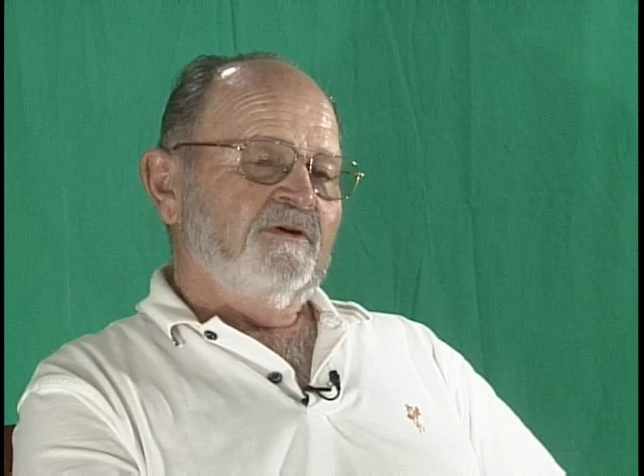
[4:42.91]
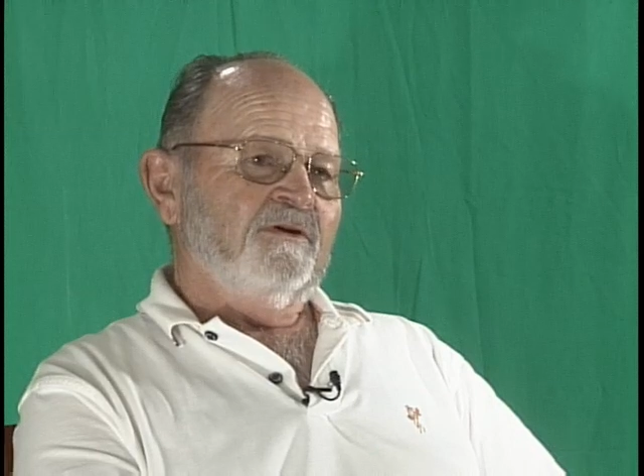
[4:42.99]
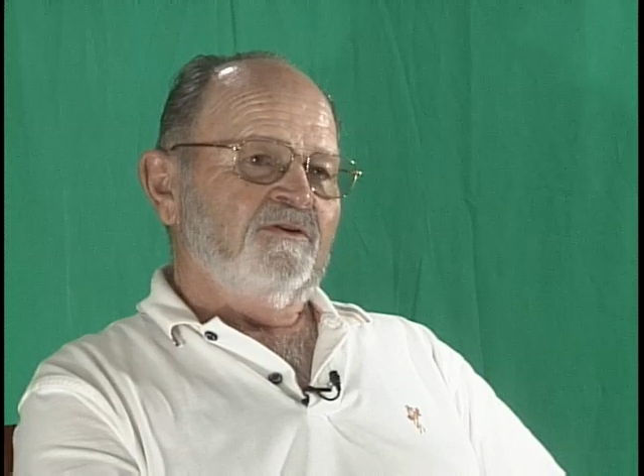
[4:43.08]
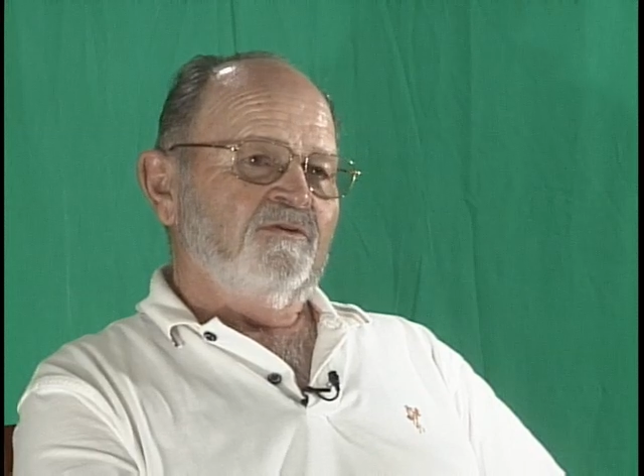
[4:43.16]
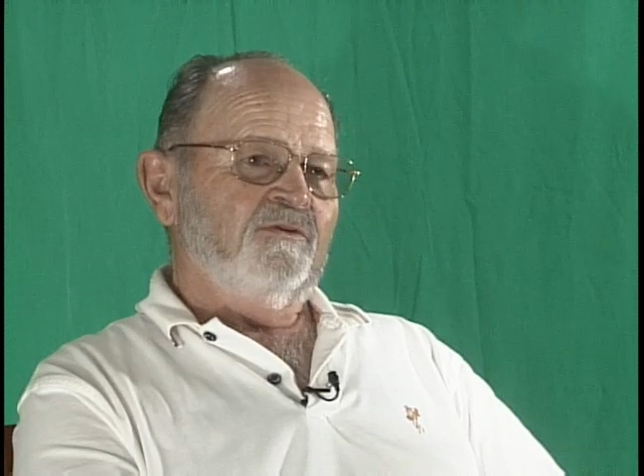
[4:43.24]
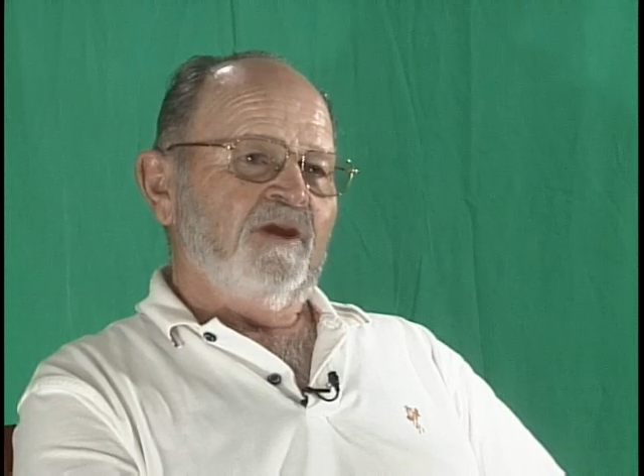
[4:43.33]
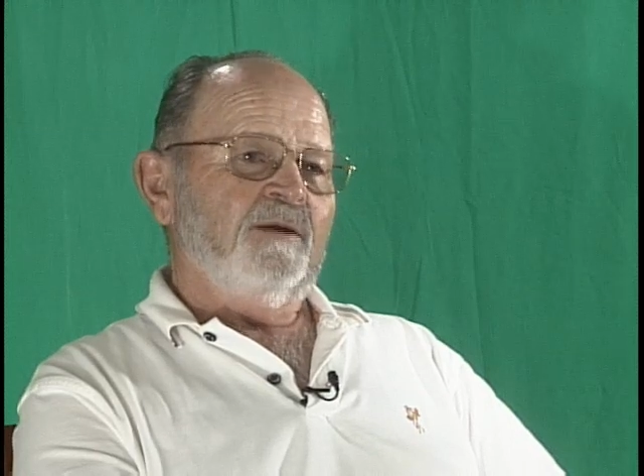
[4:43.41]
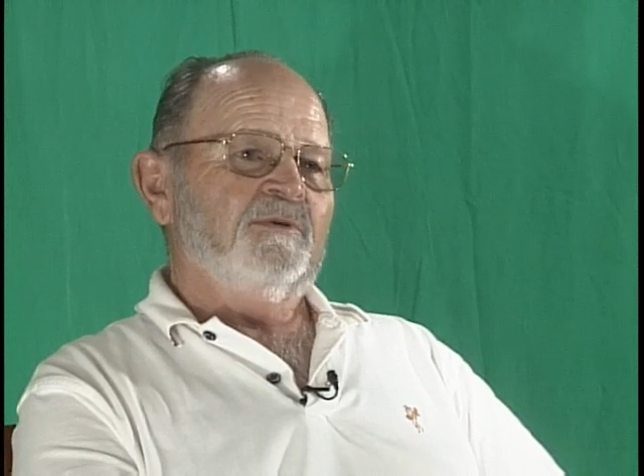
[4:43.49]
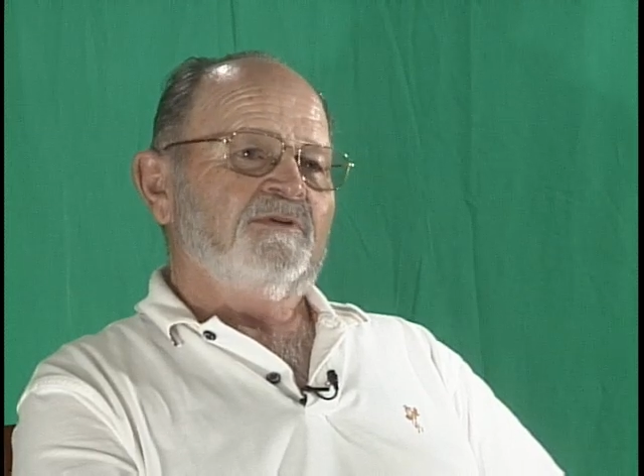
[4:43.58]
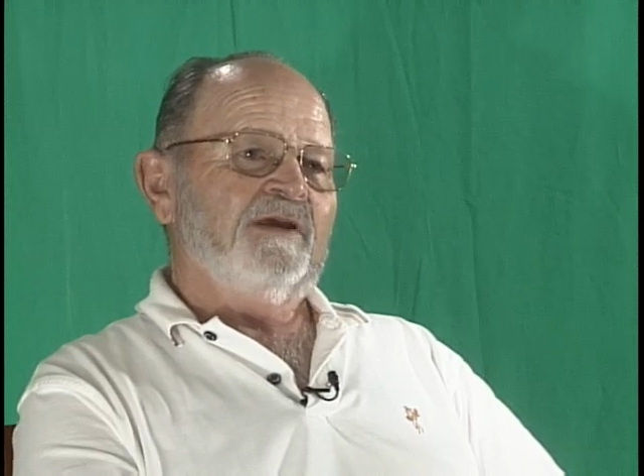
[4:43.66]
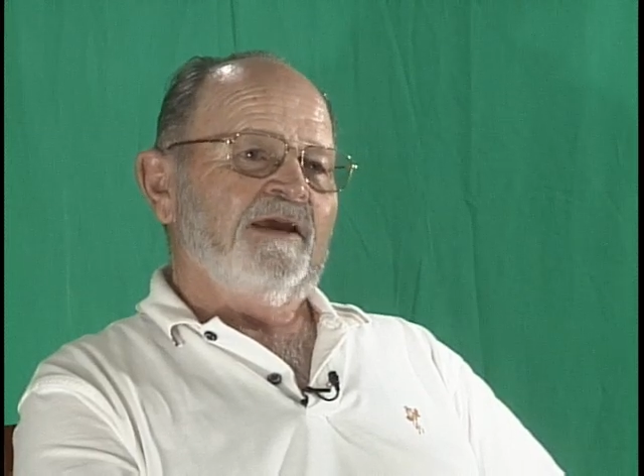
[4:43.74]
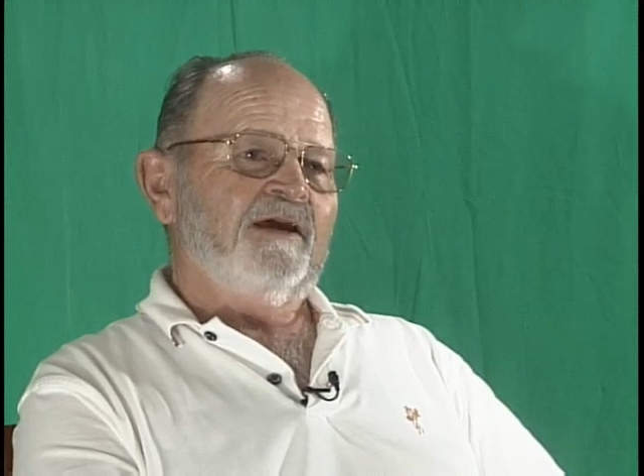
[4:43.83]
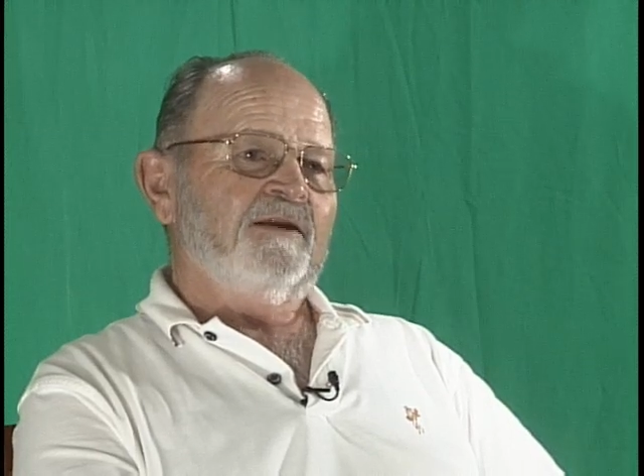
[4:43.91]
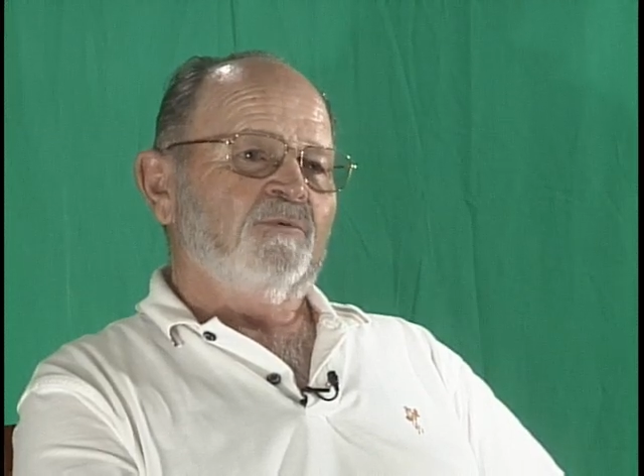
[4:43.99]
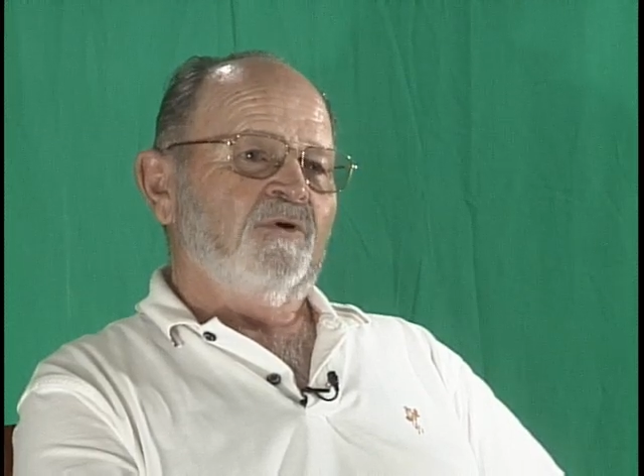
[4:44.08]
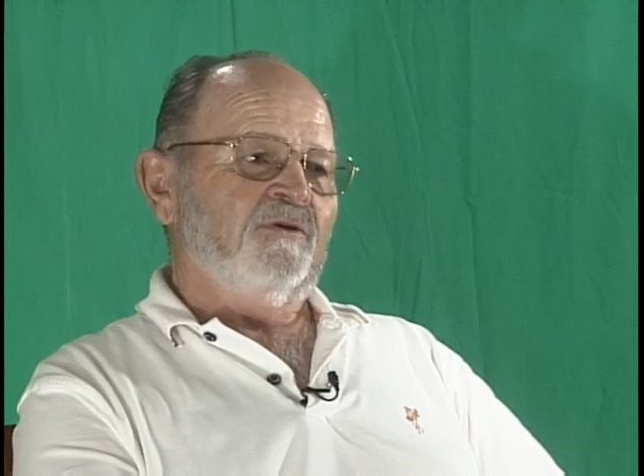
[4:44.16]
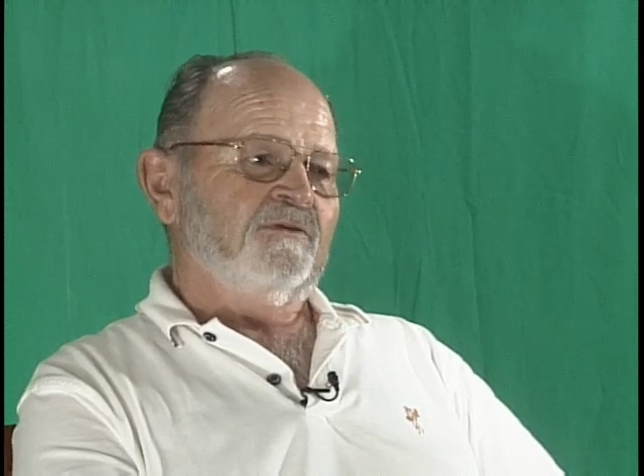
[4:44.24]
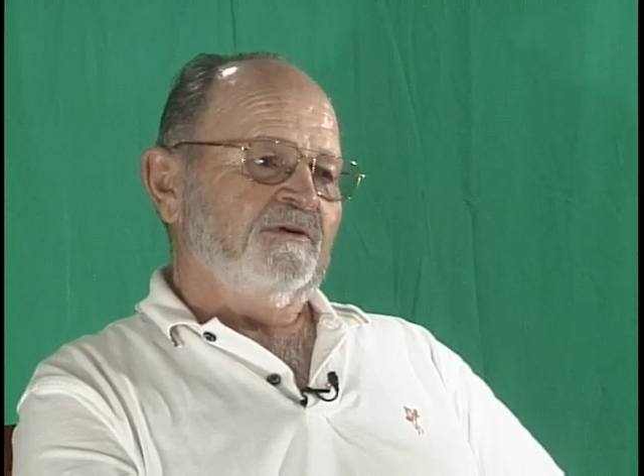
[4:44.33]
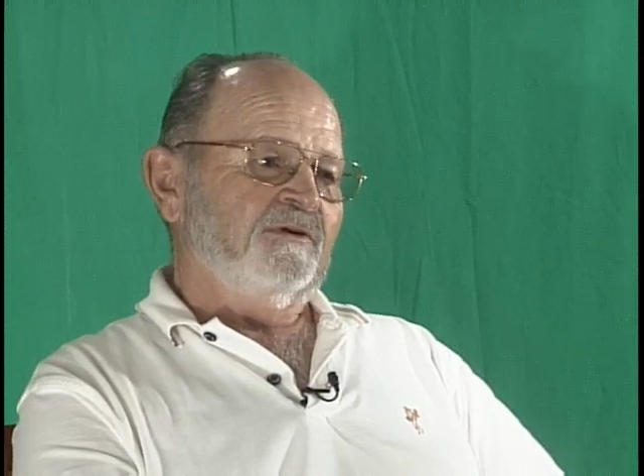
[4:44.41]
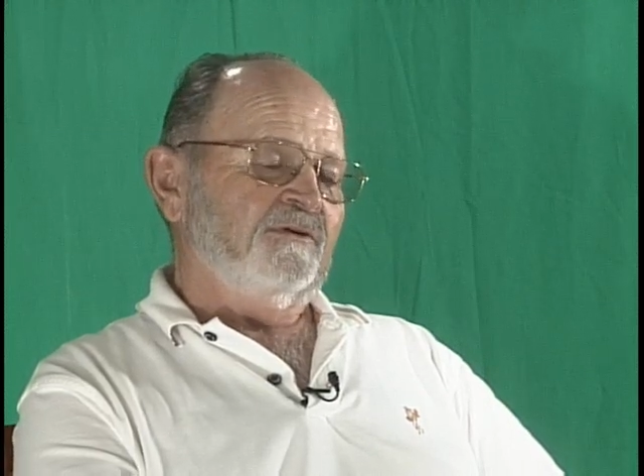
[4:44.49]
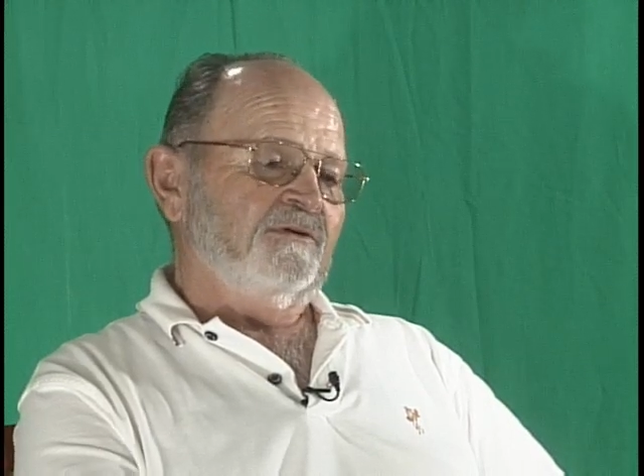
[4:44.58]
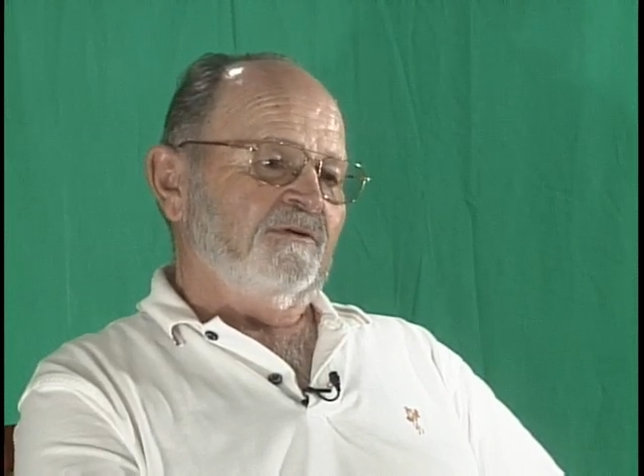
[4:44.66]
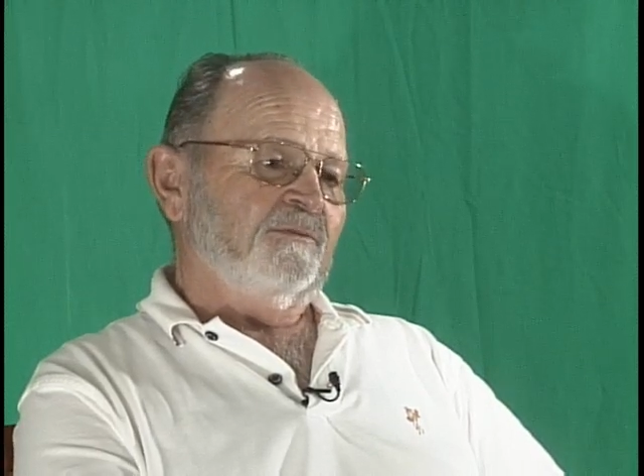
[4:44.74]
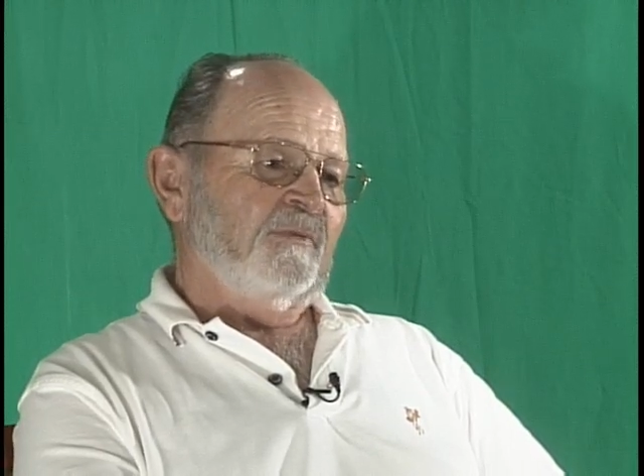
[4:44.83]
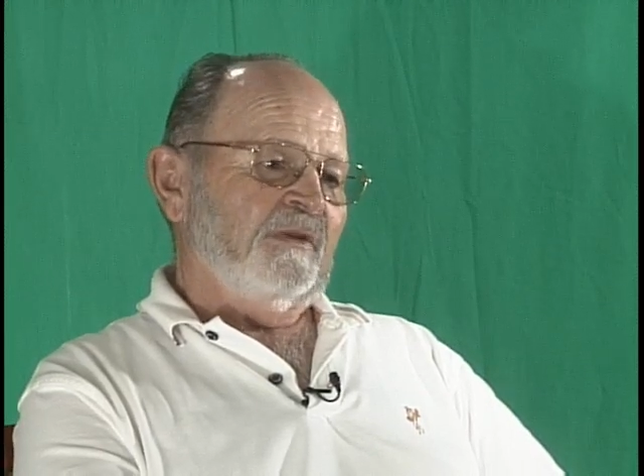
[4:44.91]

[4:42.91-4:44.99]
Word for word: and you name it. They had them all down there.